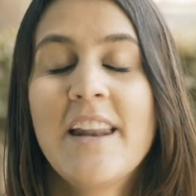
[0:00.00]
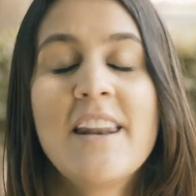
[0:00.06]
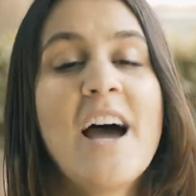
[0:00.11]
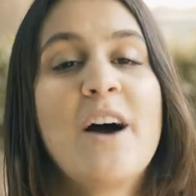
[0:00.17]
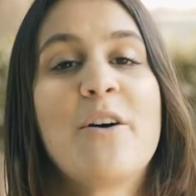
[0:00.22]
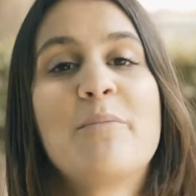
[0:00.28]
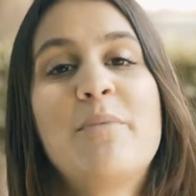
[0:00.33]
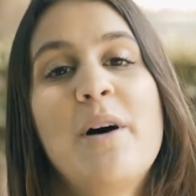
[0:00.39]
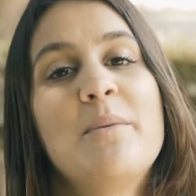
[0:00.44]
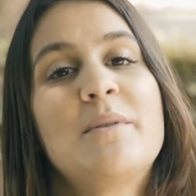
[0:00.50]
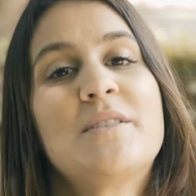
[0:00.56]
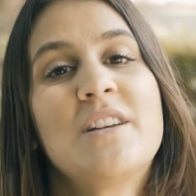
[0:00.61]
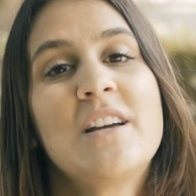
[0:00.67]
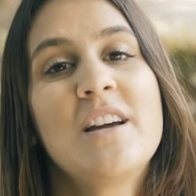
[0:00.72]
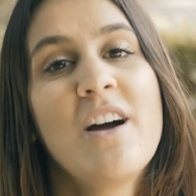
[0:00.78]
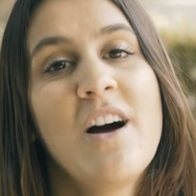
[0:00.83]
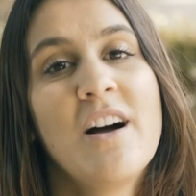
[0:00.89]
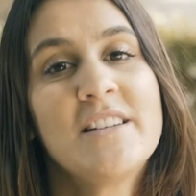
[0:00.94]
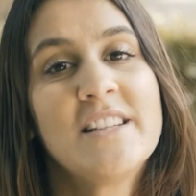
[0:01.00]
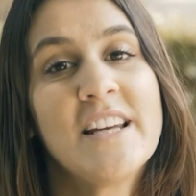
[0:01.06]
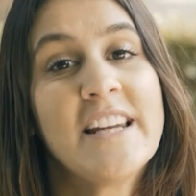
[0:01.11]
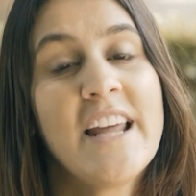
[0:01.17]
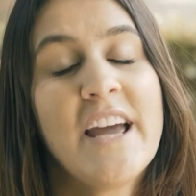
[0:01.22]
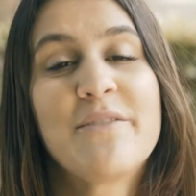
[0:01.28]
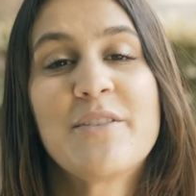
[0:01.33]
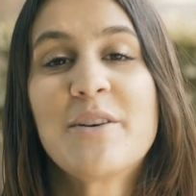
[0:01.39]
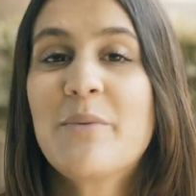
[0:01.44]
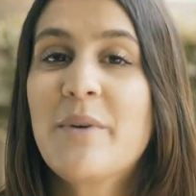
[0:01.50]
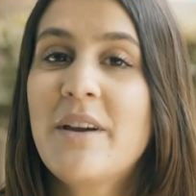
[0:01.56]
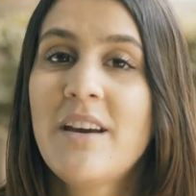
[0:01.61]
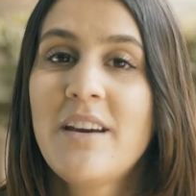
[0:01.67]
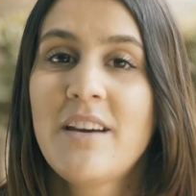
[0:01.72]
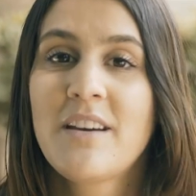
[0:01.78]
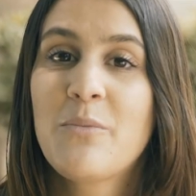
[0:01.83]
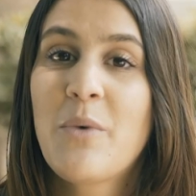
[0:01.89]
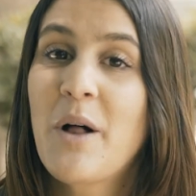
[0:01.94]
And now we're publishing content every
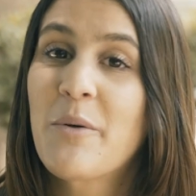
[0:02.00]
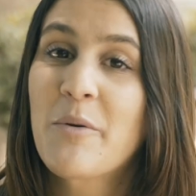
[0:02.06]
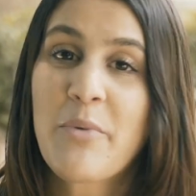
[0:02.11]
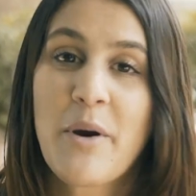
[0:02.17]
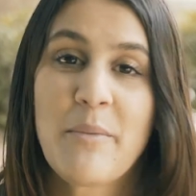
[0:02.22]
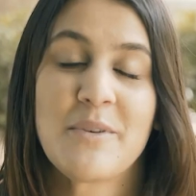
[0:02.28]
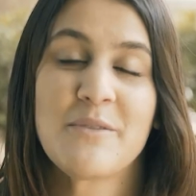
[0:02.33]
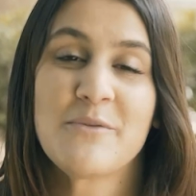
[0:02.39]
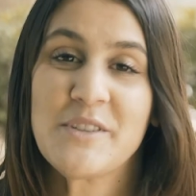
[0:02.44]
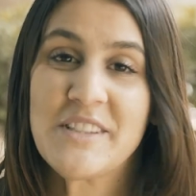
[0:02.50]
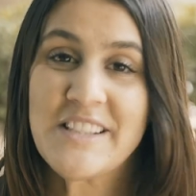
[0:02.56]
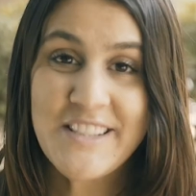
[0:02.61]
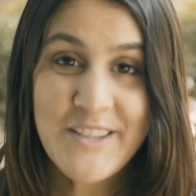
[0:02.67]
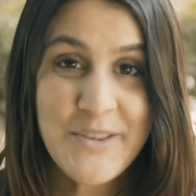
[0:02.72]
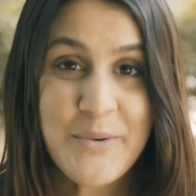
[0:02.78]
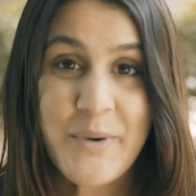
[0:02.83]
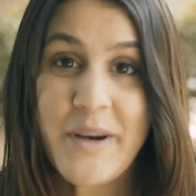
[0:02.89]
week while we're prepping for season